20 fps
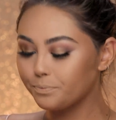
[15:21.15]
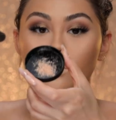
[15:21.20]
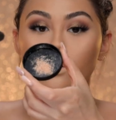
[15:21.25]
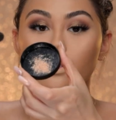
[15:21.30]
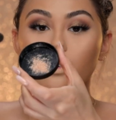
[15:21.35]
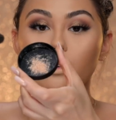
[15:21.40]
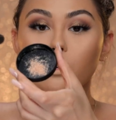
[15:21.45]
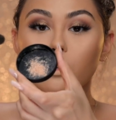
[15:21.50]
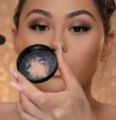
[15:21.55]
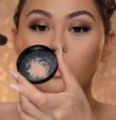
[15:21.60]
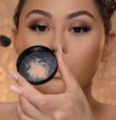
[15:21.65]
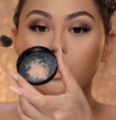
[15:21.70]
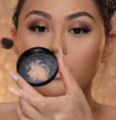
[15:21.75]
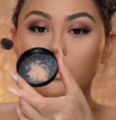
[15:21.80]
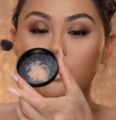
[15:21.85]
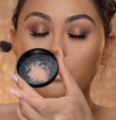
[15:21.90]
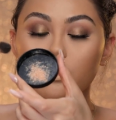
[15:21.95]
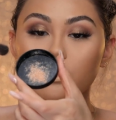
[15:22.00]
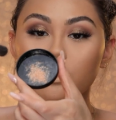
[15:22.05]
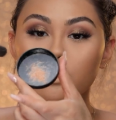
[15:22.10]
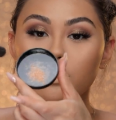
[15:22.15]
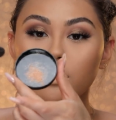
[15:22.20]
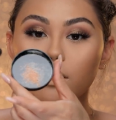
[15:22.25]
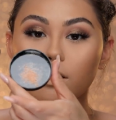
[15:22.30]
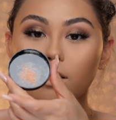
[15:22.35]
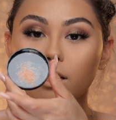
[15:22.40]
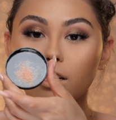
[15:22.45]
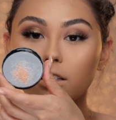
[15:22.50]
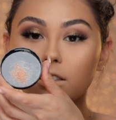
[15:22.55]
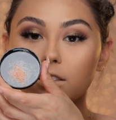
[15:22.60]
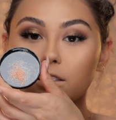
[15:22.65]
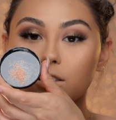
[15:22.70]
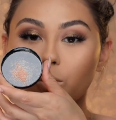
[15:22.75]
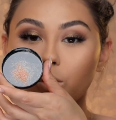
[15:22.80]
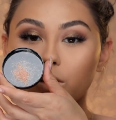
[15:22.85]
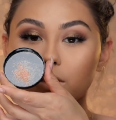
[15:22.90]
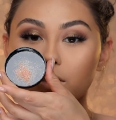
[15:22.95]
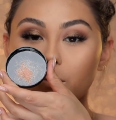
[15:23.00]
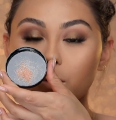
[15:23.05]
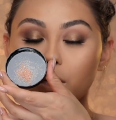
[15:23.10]
Oh, this looks like it's
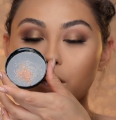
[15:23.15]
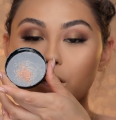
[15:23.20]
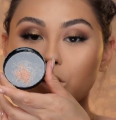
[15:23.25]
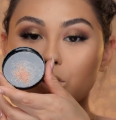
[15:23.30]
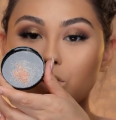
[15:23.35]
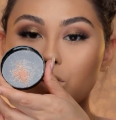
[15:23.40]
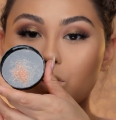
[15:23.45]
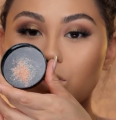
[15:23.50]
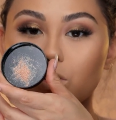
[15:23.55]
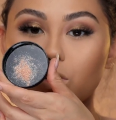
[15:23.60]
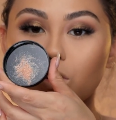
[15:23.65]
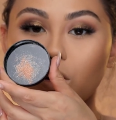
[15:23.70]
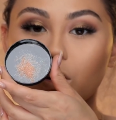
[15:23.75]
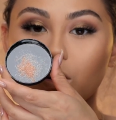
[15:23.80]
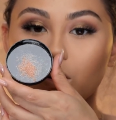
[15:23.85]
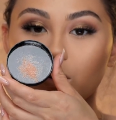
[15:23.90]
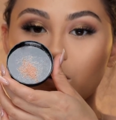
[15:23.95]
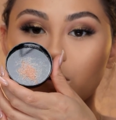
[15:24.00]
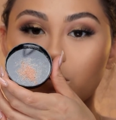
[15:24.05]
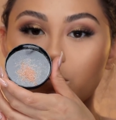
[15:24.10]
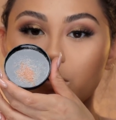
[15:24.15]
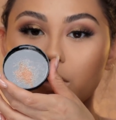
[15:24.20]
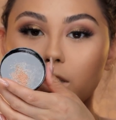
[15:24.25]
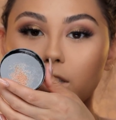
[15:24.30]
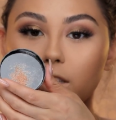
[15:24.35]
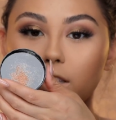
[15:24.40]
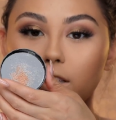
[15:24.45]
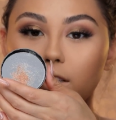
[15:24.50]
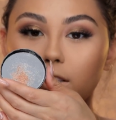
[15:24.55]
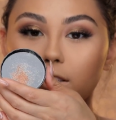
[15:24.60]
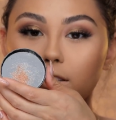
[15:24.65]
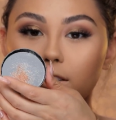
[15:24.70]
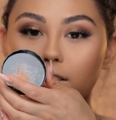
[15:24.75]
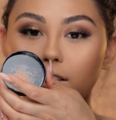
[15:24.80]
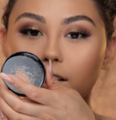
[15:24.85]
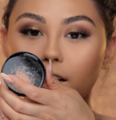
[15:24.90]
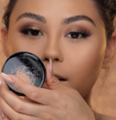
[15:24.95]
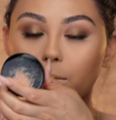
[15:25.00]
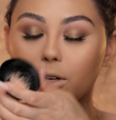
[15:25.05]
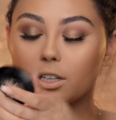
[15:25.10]
going to be so pretty.
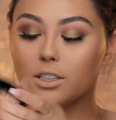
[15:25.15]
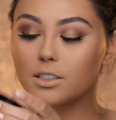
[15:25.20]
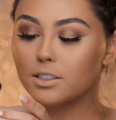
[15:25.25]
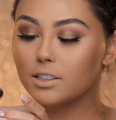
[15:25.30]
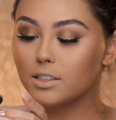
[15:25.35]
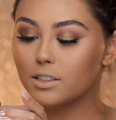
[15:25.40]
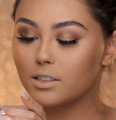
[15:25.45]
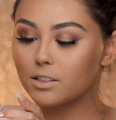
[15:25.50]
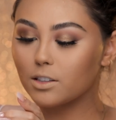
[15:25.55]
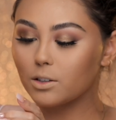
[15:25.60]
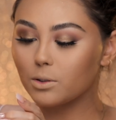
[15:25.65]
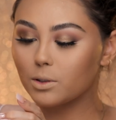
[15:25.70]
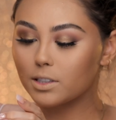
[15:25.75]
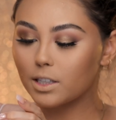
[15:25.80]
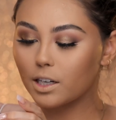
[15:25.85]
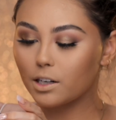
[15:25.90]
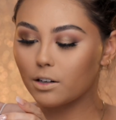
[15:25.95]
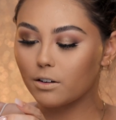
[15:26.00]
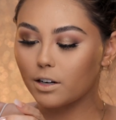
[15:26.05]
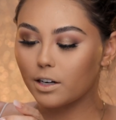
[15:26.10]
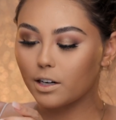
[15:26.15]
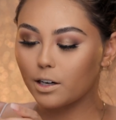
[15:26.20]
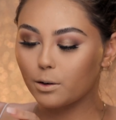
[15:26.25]
I'm honestly so excited right